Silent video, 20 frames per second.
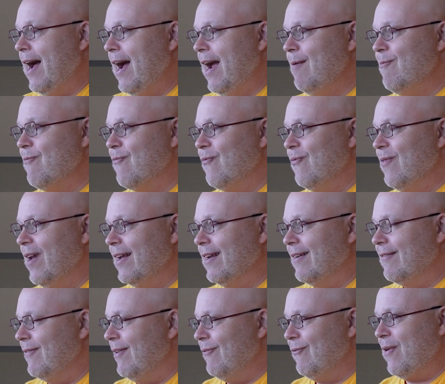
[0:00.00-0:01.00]
I'm
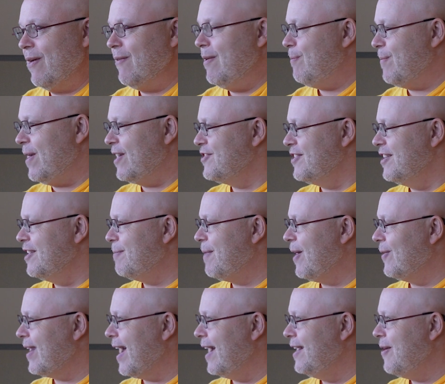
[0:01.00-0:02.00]
like very passionate
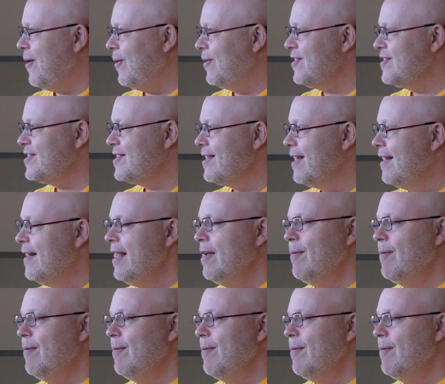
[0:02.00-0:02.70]
about, I noticed,